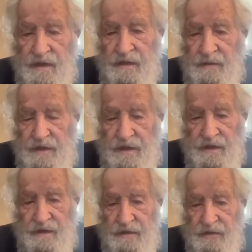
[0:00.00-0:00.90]
I
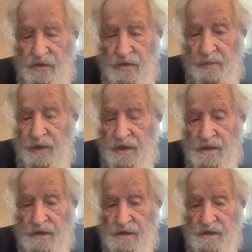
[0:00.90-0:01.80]
mean,
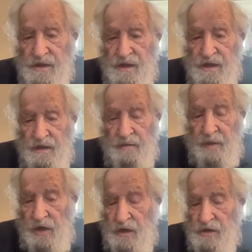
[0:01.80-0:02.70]

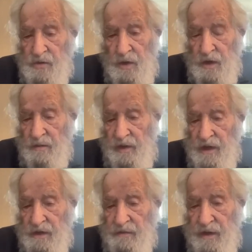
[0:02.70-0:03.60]
Americans work
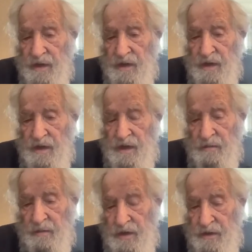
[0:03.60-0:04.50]
about a
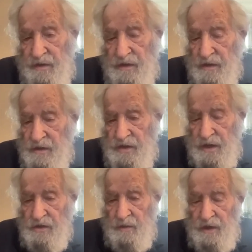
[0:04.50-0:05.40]
month or
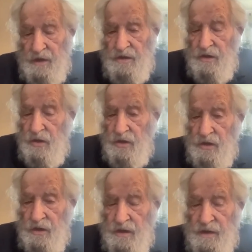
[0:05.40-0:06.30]
6 weeks
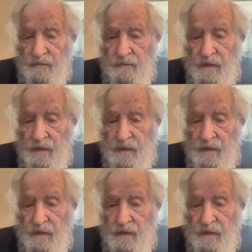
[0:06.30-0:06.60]
longer than